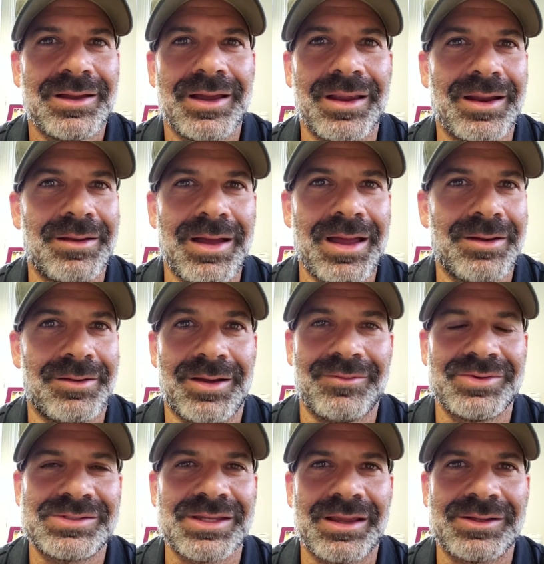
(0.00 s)
And I
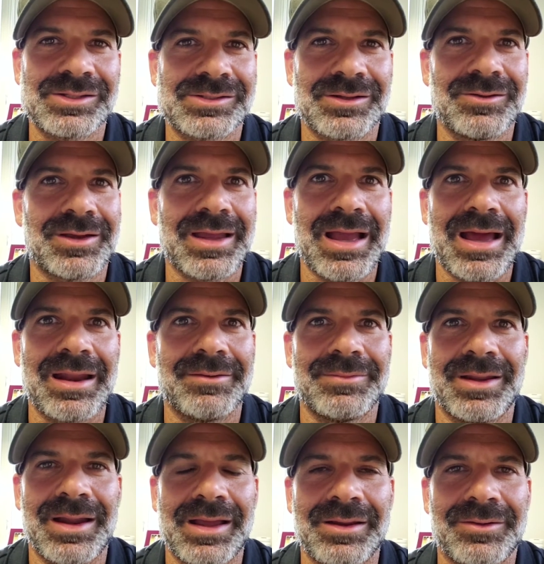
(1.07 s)
just look at them
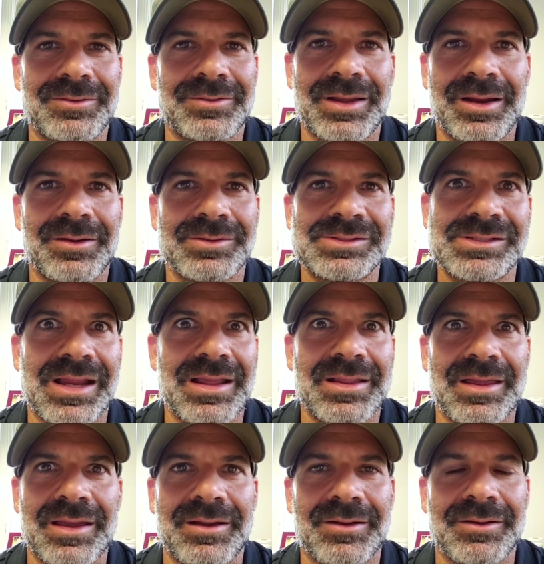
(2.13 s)
and I don't say
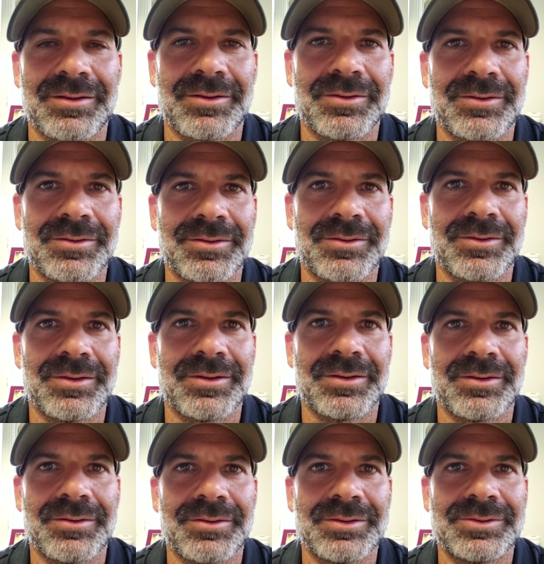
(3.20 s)
anything
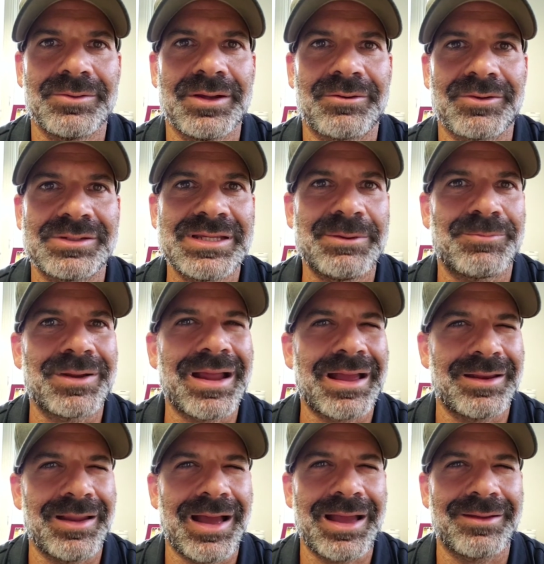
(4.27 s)
or do any critique, but
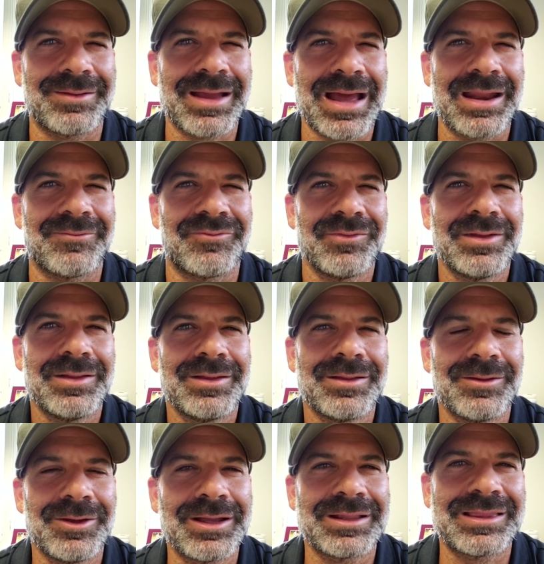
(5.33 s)
I kind of
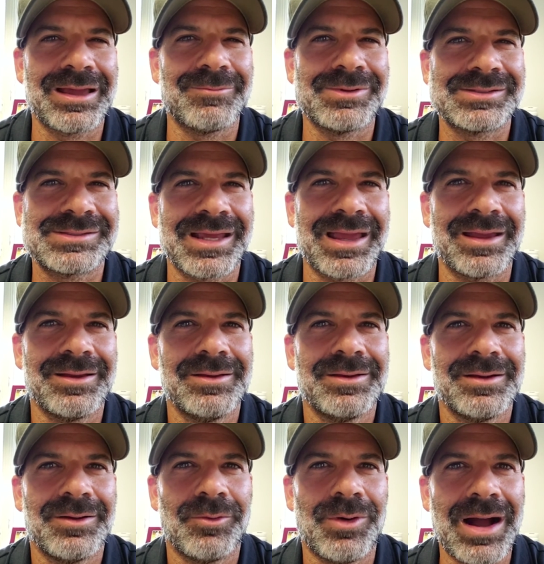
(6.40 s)
look at them and say,
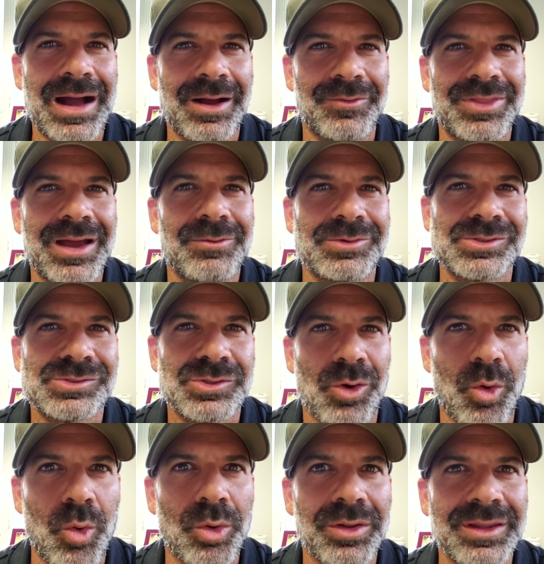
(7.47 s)
"Wow, that was
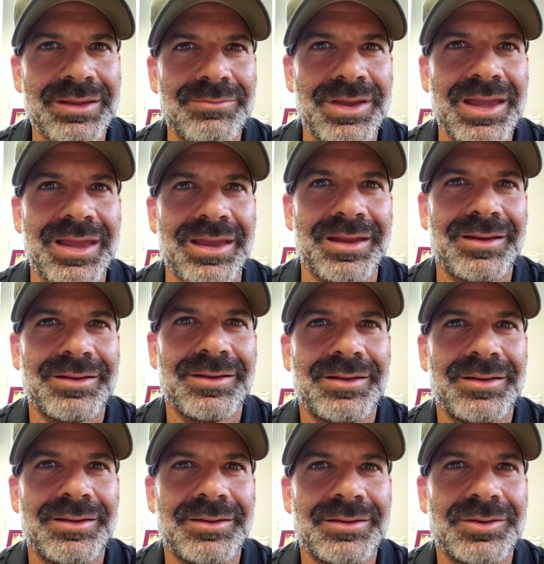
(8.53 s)
totally me
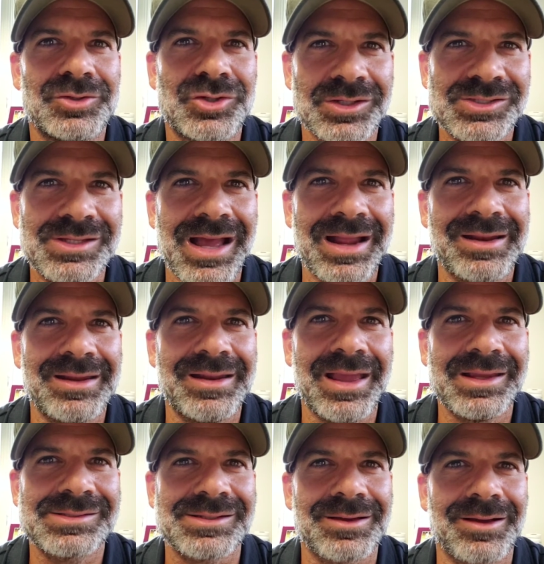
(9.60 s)
just 90
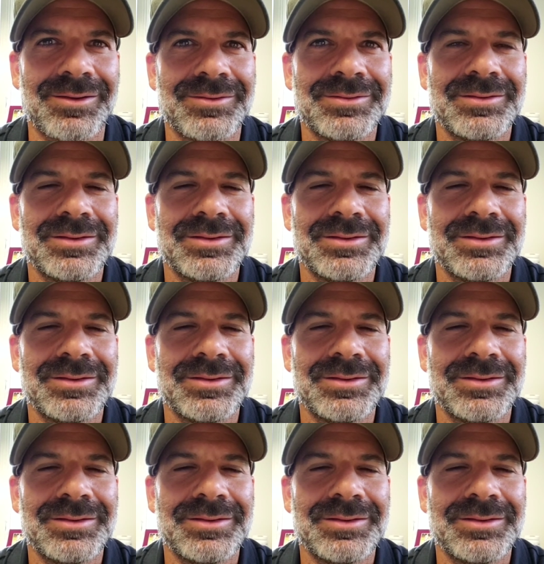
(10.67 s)
days ago."